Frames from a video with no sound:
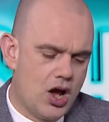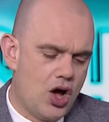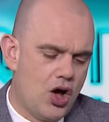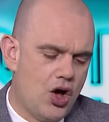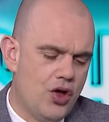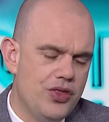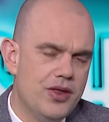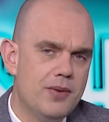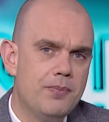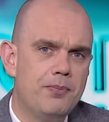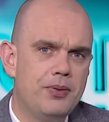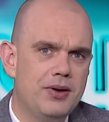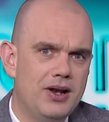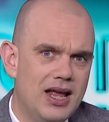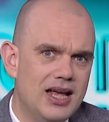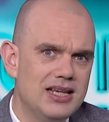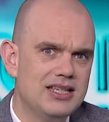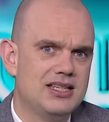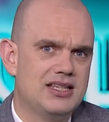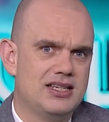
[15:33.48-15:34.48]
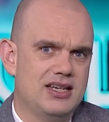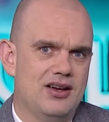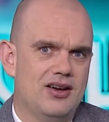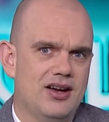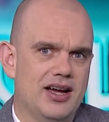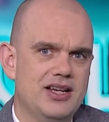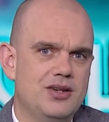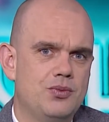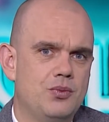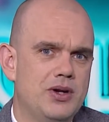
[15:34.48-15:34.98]
On the plus
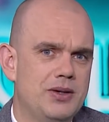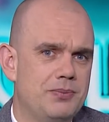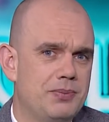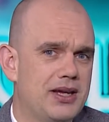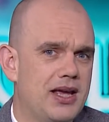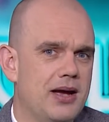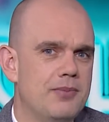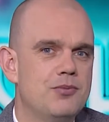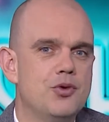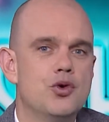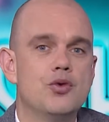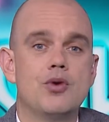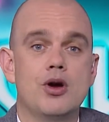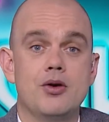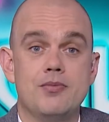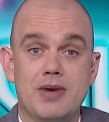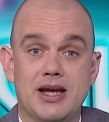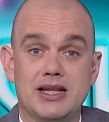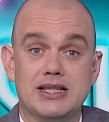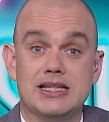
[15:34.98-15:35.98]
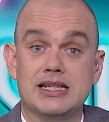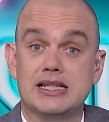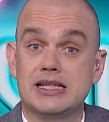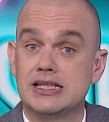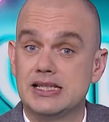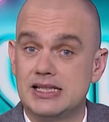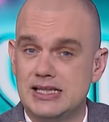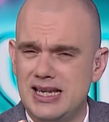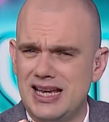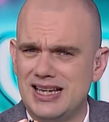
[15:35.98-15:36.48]
side, we'd become more romantic
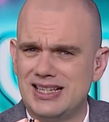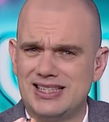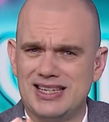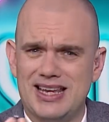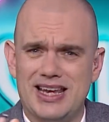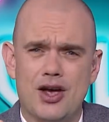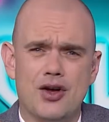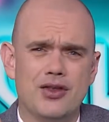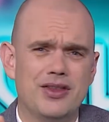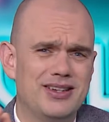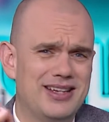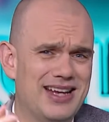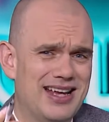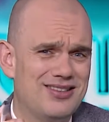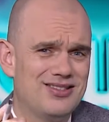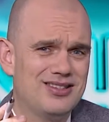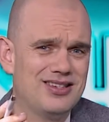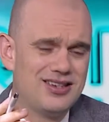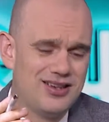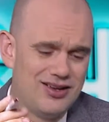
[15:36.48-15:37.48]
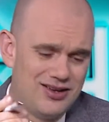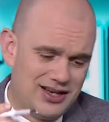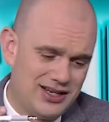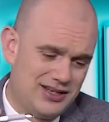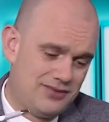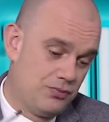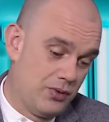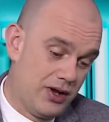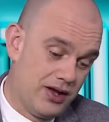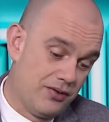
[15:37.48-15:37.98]
and sexy. On the
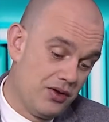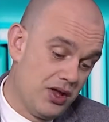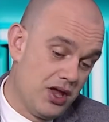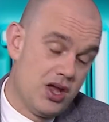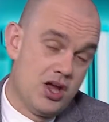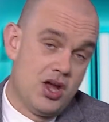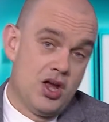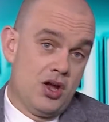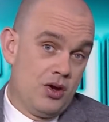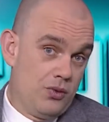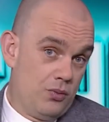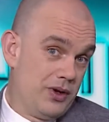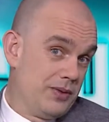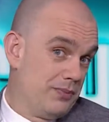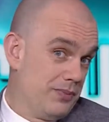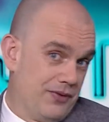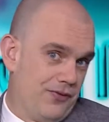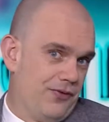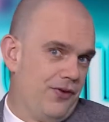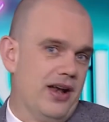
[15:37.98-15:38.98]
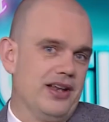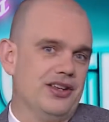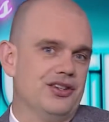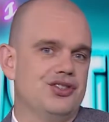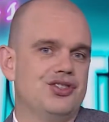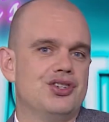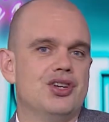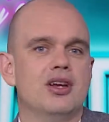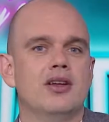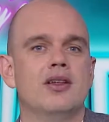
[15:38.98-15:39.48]
downside, well, we'd be
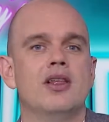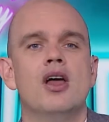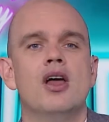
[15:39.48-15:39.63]
French.